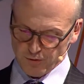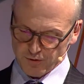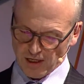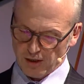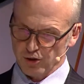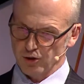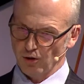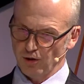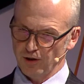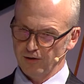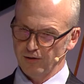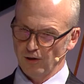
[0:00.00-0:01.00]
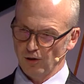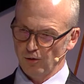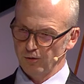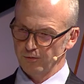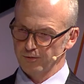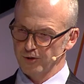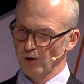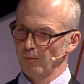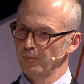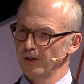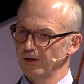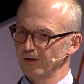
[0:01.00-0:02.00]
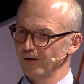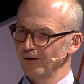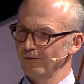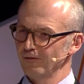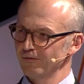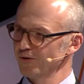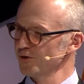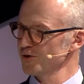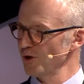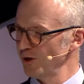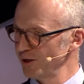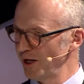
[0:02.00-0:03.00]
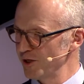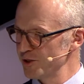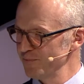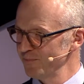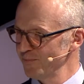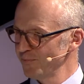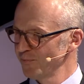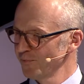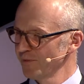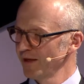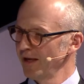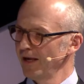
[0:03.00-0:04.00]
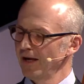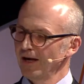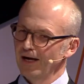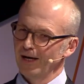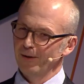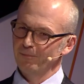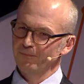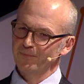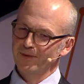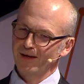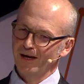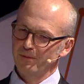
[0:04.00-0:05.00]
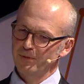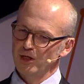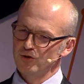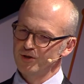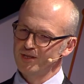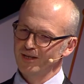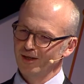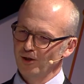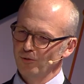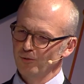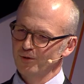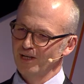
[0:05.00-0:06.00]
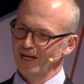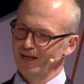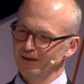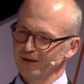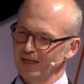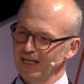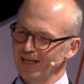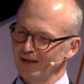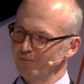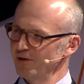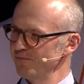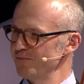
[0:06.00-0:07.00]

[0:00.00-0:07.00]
touched on it, the whole topic of consolidation. I'd be interested in your take, and clearly we've